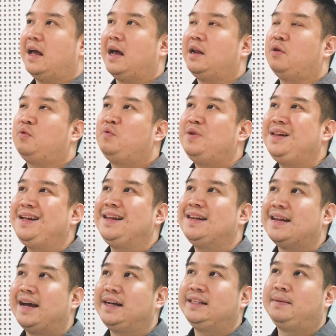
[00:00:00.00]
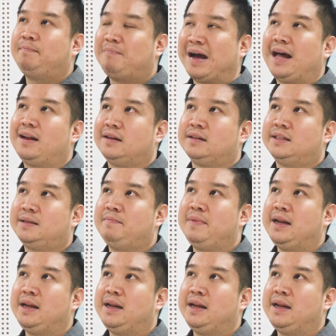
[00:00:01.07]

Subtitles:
had a really nice balance,